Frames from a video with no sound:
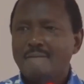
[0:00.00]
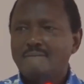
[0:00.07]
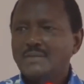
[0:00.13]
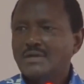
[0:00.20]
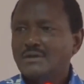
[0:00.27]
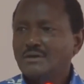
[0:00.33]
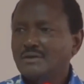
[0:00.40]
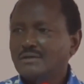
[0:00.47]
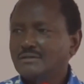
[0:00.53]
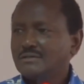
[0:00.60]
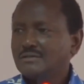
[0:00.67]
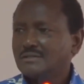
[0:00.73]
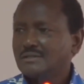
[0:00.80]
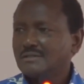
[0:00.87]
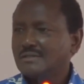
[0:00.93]

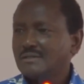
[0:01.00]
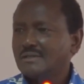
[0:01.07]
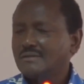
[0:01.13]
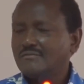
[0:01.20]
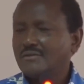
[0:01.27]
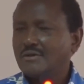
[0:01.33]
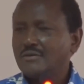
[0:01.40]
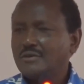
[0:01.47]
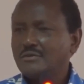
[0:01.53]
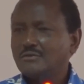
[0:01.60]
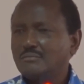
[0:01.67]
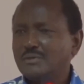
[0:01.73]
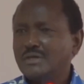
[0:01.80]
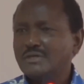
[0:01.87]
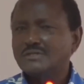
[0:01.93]
Because if we are going
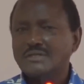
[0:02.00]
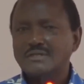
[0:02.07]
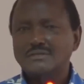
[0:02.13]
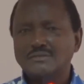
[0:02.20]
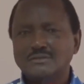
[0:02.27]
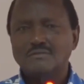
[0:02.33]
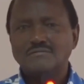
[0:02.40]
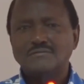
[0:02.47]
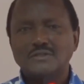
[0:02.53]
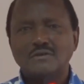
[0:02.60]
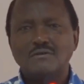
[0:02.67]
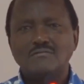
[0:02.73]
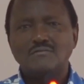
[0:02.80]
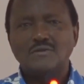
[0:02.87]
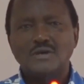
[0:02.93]
to make sense of
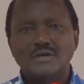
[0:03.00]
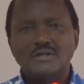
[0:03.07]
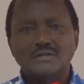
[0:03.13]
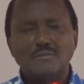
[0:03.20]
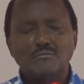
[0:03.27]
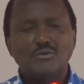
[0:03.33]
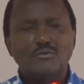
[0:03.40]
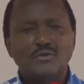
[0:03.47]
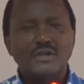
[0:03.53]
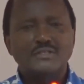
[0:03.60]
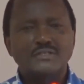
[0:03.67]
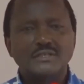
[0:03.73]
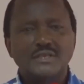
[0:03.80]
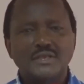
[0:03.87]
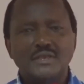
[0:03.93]
our
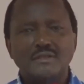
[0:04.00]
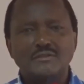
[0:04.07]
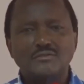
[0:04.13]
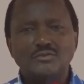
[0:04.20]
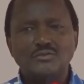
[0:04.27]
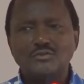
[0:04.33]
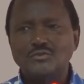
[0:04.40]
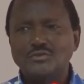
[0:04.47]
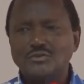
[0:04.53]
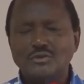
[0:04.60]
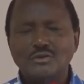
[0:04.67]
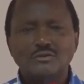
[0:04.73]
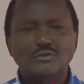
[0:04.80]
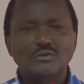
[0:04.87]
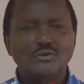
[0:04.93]
democratic gains, you do
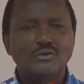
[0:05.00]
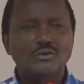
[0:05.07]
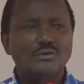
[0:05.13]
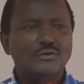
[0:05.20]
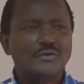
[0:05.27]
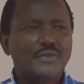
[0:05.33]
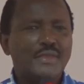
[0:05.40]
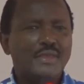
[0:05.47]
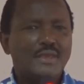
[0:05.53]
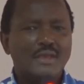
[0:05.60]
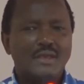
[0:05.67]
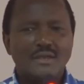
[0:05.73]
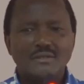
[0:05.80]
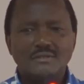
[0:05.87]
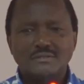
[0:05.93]
not go,
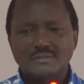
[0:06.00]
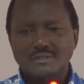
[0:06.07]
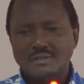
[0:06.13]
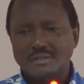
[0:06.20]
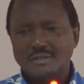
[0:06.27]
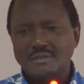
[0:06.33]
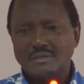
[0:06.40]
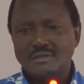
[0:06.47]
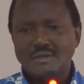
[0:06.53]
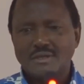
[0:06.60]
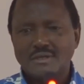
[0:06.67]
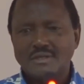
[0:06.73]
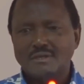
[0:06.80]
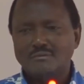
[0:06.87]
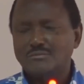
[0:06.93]
as
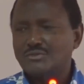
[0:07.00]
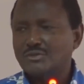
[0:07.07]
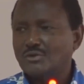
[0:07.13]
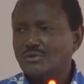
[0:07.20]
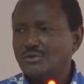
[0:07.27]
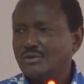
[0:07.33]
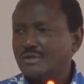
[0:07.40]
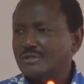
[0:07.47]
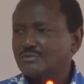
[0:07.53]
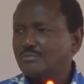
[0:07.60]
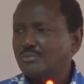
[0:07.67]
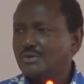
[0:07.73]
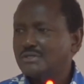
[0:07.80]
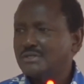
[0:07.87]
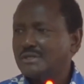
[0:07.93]
Adam Zolo has
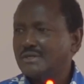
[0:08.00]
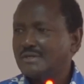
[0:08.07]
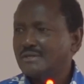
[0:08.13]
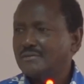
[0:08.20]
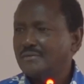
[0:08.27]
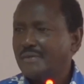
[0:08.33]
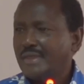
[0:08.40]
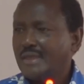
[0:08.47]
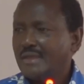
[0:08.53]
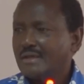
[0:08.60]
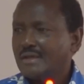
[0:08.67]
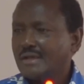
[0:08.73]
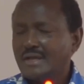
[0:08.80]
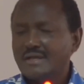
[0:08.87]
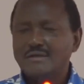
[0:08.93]
put it,
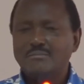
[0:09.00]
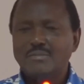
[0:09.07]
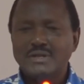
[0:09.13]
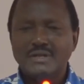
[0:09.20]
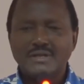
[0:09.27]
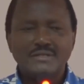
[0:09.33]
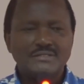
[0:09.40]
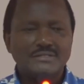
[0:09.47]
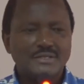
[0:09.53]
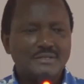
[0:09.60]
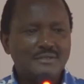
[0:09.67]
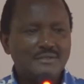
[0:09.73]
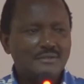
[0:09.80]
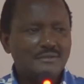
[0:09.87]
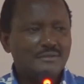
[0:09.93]

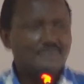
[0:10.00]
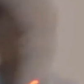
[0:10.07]
cannibalizing